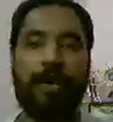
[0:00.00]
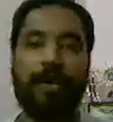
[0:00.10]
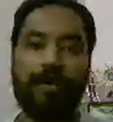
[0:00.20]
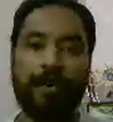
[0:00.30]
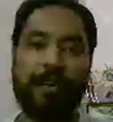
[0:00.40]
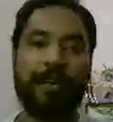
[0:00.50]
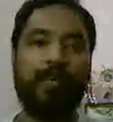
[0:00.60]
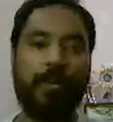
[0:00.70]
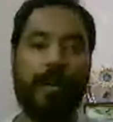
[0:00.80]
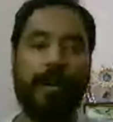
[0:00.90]
and get
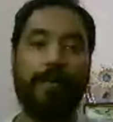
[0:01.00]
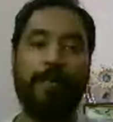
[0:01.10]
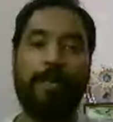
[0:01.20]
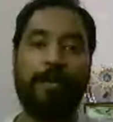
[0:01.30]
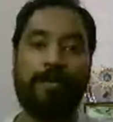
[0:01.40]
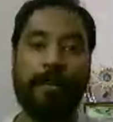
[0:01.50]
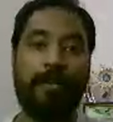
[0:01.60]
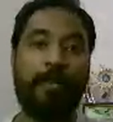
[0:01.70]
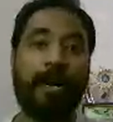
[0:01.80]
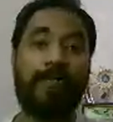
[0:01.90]
into that
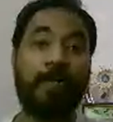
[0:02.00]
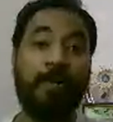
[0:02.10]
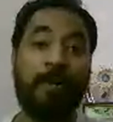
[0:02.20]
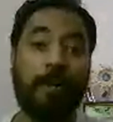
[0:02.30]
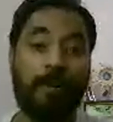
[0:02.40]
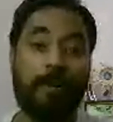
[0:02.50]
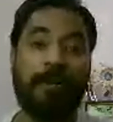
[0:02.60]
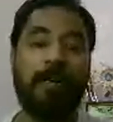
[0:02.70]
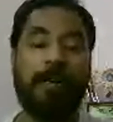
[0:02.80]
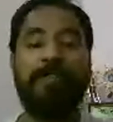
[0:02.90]
where you have to
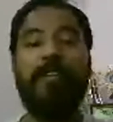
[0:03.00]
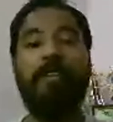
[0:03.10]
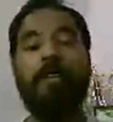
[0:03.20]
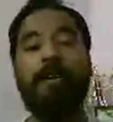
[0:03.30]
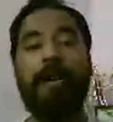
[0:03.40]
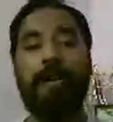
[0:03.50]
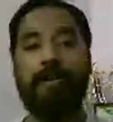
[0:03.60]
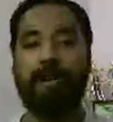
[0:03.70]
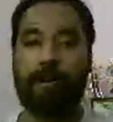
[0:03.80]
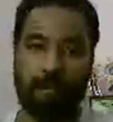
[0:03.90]
learn everything
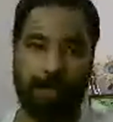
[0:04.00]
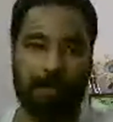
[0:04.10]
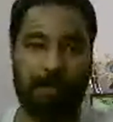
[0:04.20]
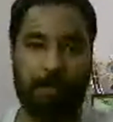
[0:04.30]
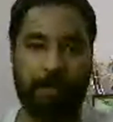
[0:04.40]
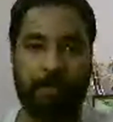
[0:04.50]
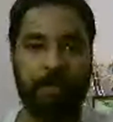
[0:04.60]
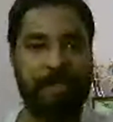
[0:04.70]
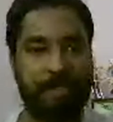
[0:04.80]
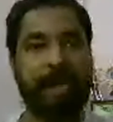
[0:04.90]
at the ground level.
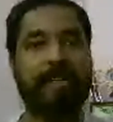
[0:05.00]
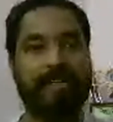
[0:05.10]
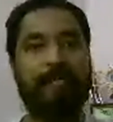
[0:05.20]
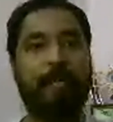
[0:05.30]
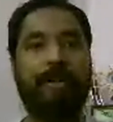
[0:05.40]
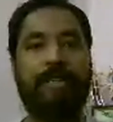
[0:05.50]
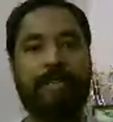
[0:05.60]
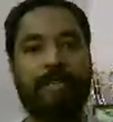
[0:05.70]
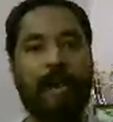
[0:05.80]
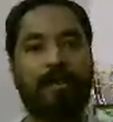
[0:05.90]
Start
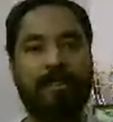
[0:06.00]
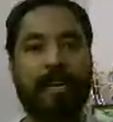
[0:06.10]
exploring that how